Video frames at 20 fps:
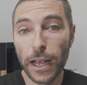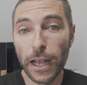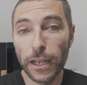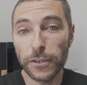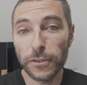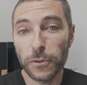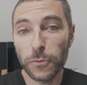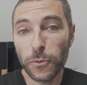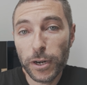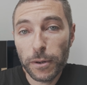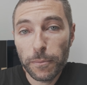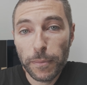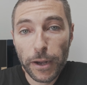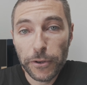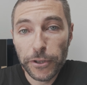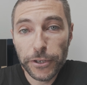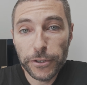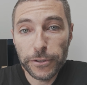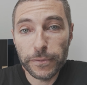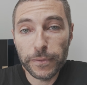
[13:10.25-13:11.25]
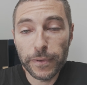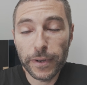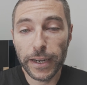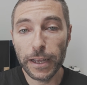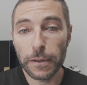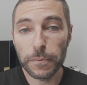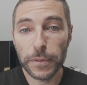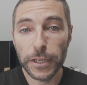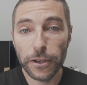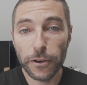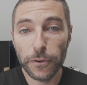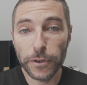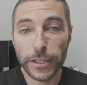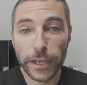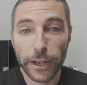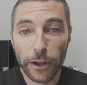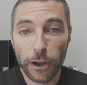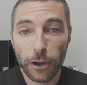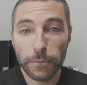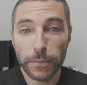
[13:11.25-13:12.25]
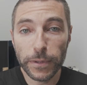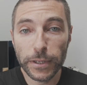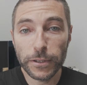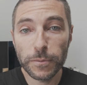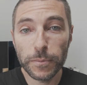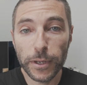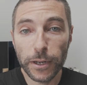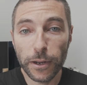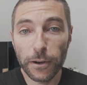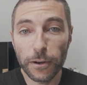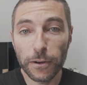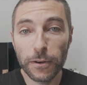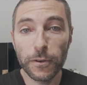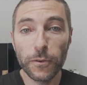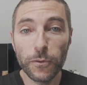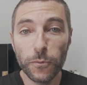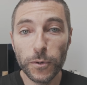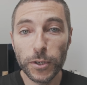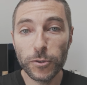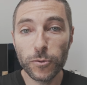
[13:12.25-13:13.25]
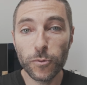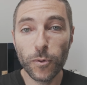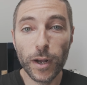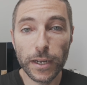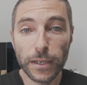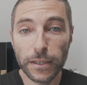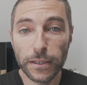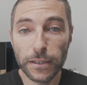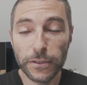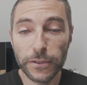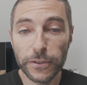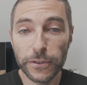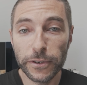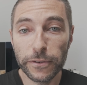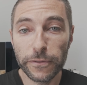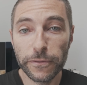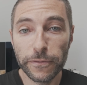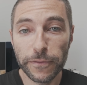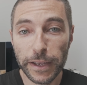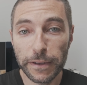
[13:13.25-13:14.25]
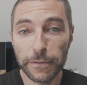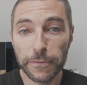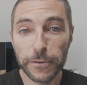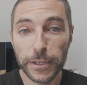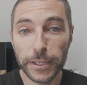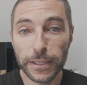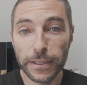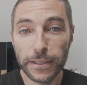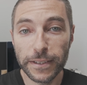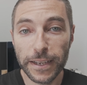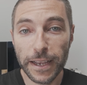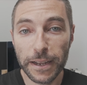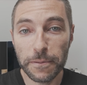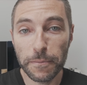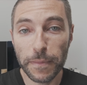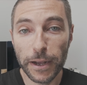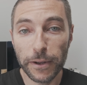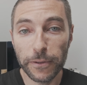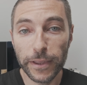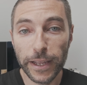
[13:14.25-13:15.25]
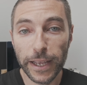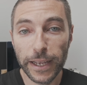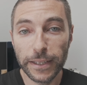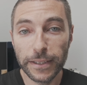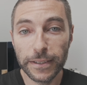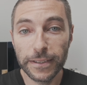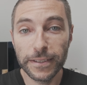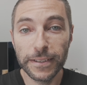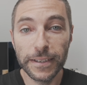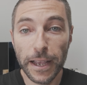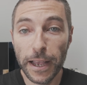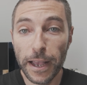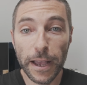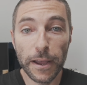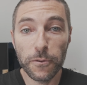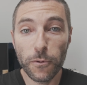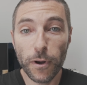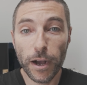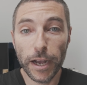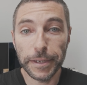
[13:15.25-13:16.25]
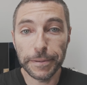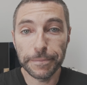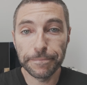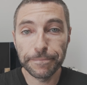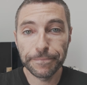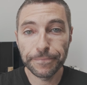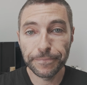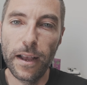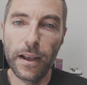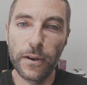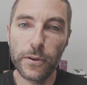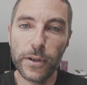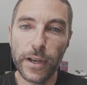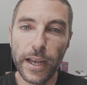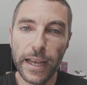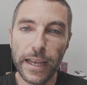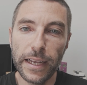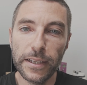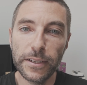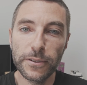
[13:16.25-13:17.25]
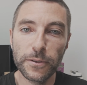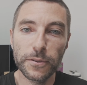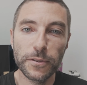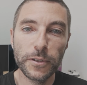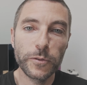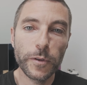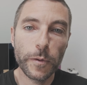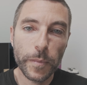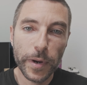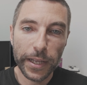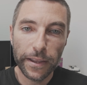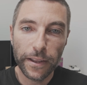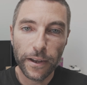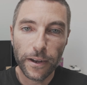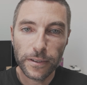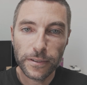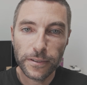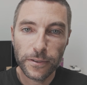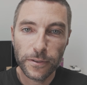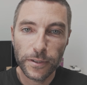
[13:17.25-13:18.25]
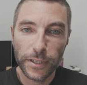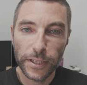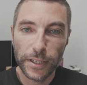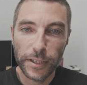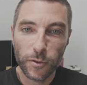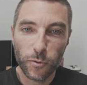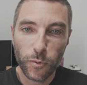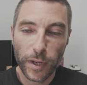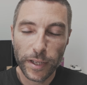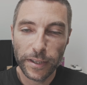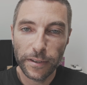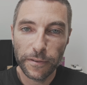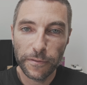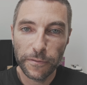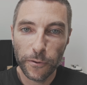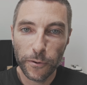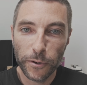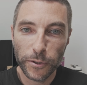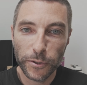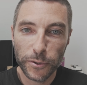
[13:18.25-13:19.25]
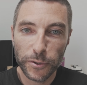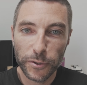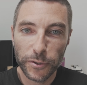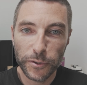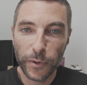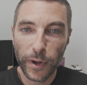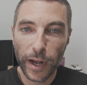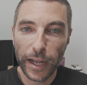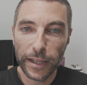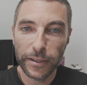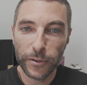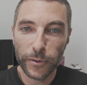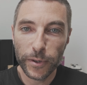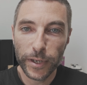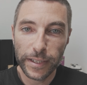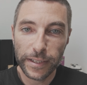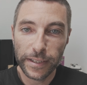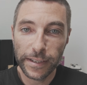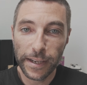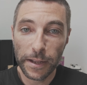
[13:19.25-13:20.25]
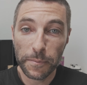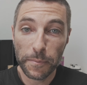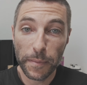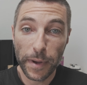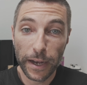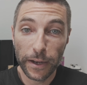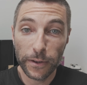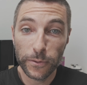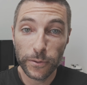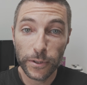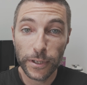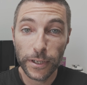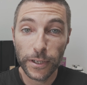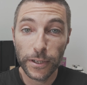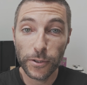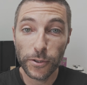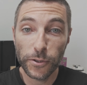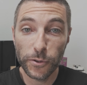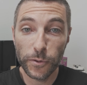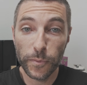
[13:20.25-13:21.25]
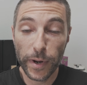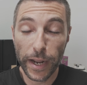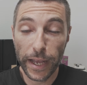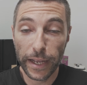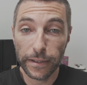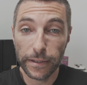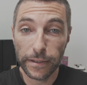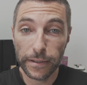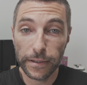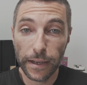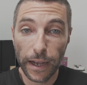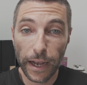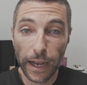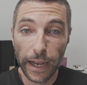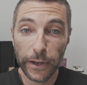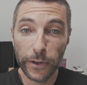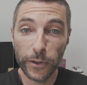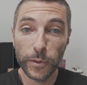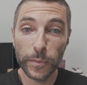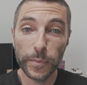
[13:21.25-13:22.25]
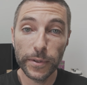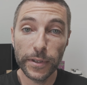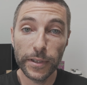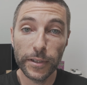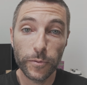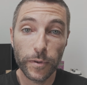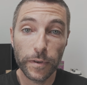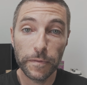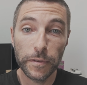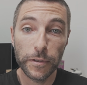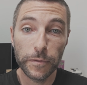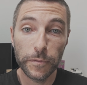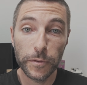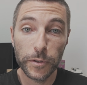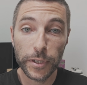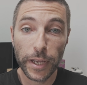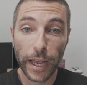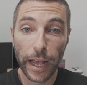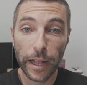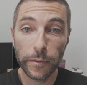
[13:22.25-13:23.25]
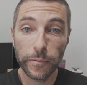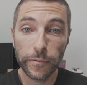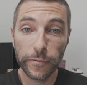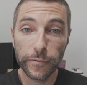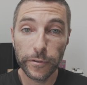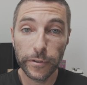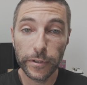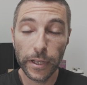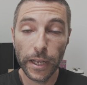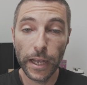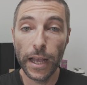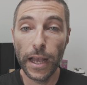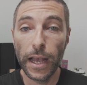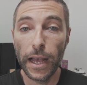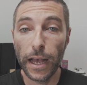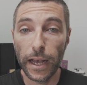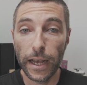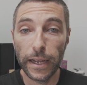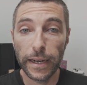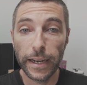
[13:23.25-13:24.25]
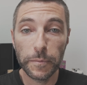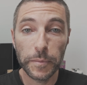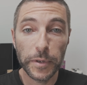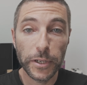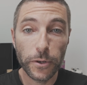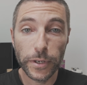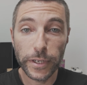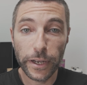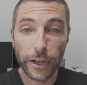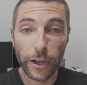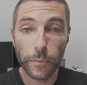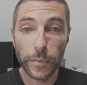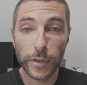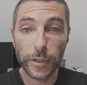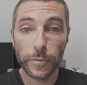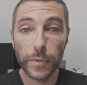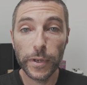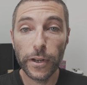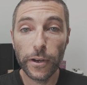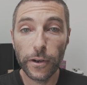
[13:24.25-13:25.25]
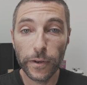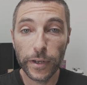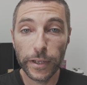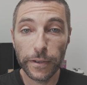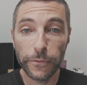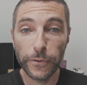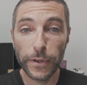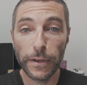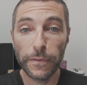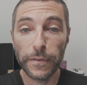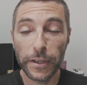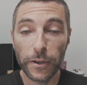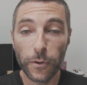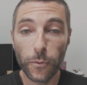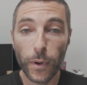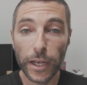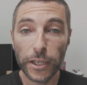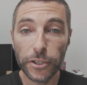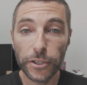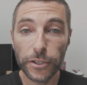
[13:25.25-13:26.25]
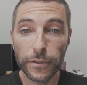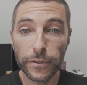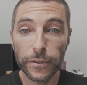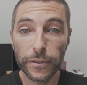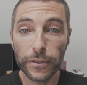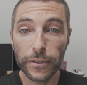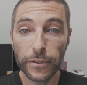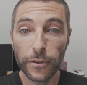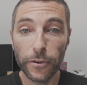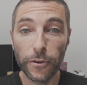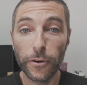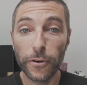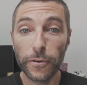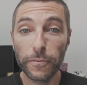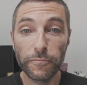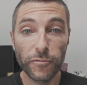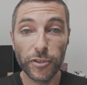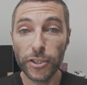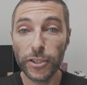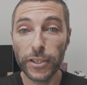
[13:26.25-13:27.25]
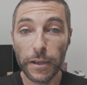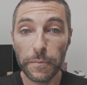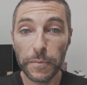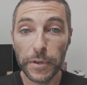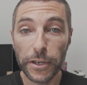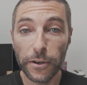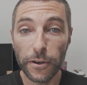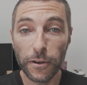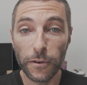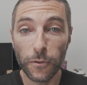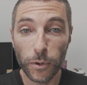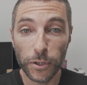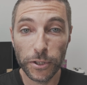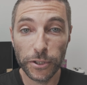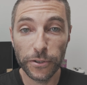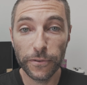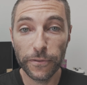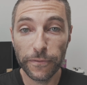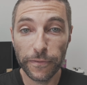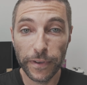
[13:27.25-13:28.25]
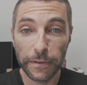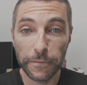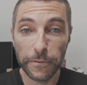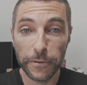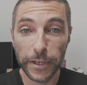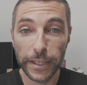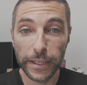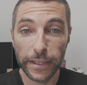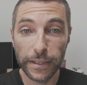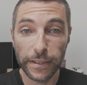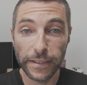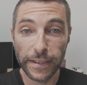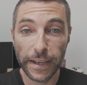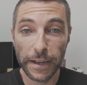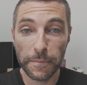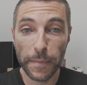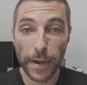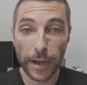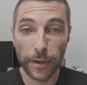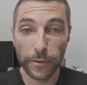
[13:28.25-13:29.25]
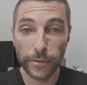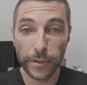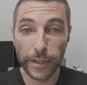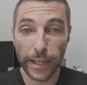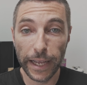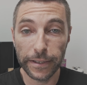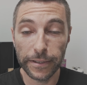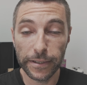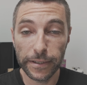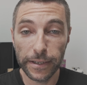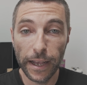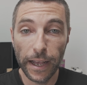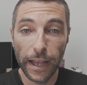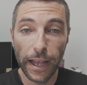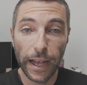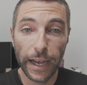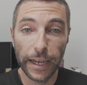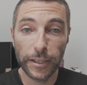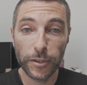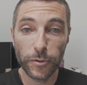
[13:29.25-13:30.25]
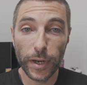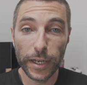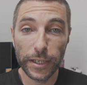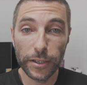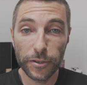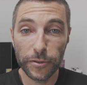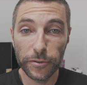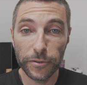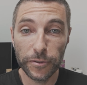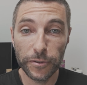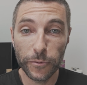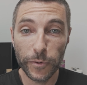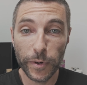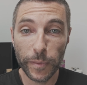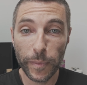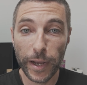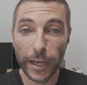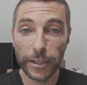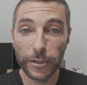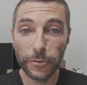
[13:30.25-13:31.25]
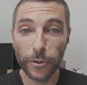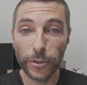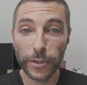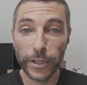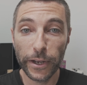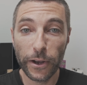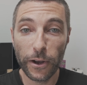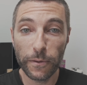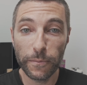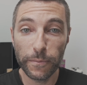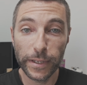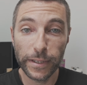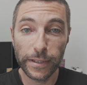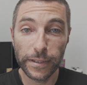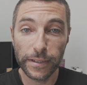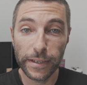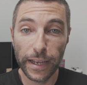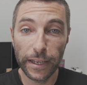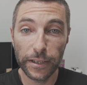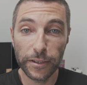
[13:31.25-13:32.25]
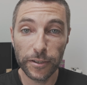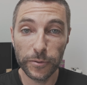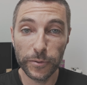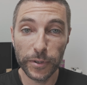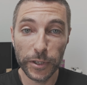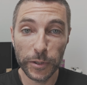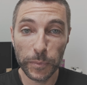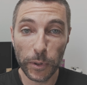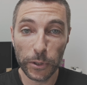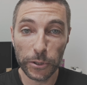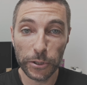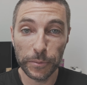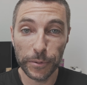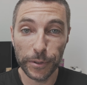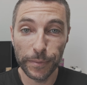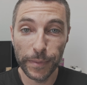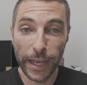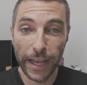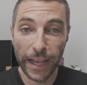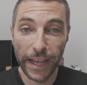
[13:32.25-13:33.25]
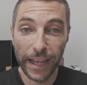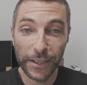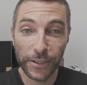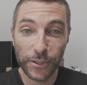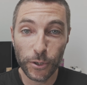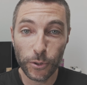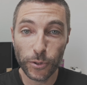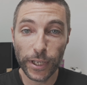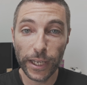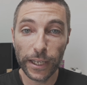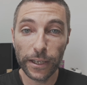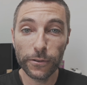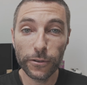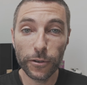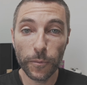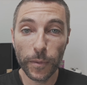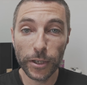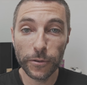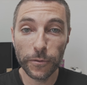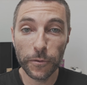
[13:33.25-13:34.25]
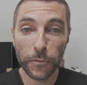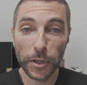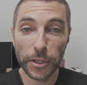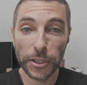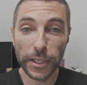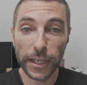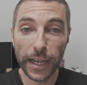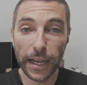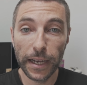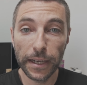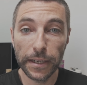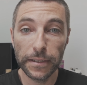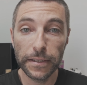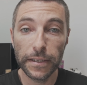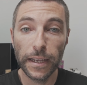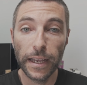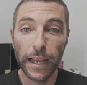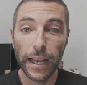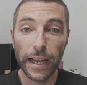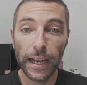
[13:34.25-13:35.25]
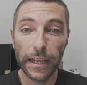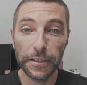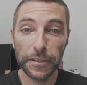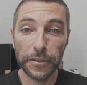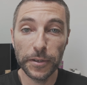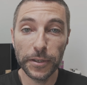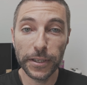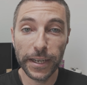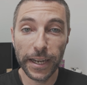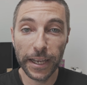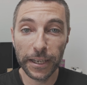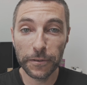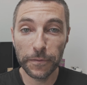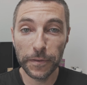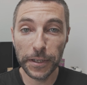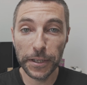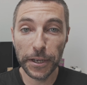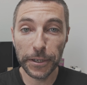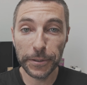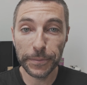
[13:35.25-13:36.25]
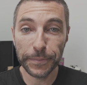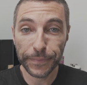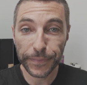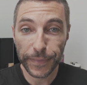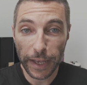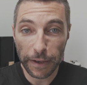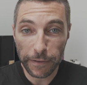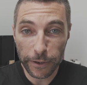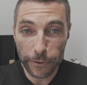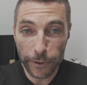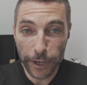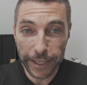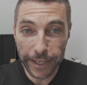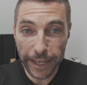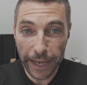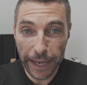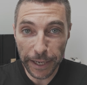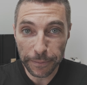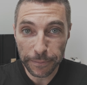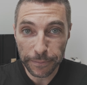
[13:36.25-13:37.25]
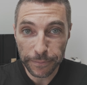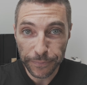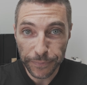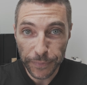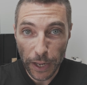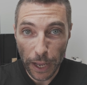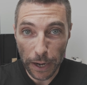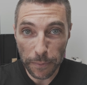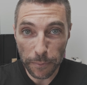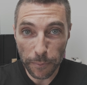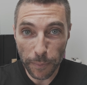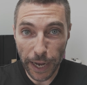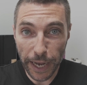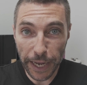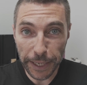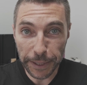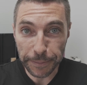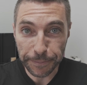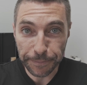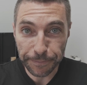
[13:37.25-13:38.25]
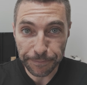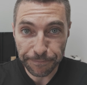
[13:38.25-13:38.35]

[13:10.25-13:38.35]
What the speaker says: So what about you? Let me know in the comments below which one is your favorite Z-mount lens and why. Okay, so these are my thoughts on the 24 to 200 Z-mount zoom lens. I hope this review was helpful. Let me know in the comments below if you have any questions, or just let me know what's your favorite Z-mount lens. I try to reply to all the comments as soon as possible. So thank you so much for watching, guys. I'll see you in the next video. Have a great day and bye.